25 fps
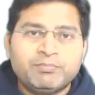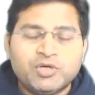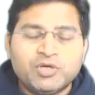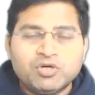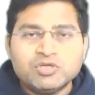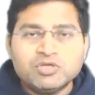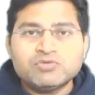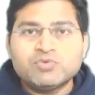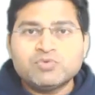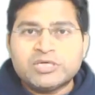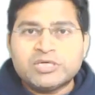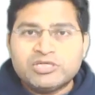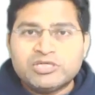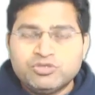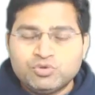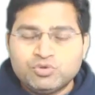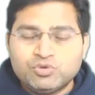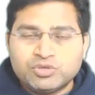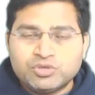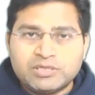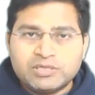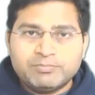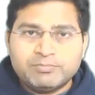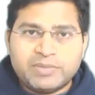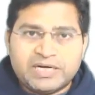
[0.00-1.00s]
because we are
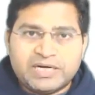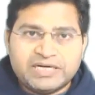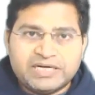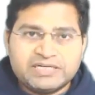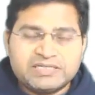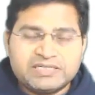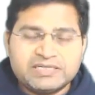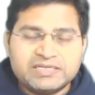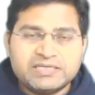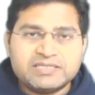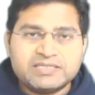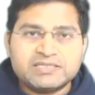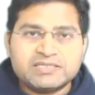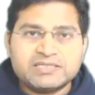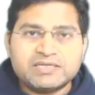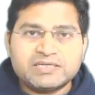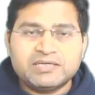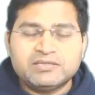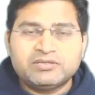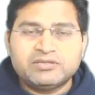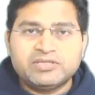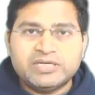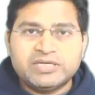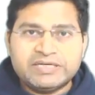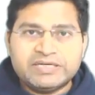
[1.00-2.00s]
using PyTest,
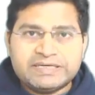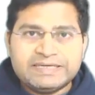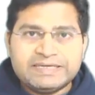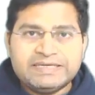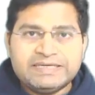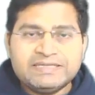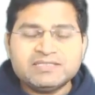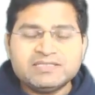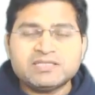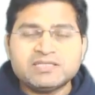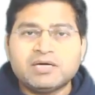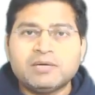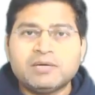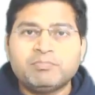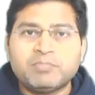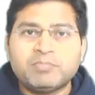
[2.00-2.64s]
there is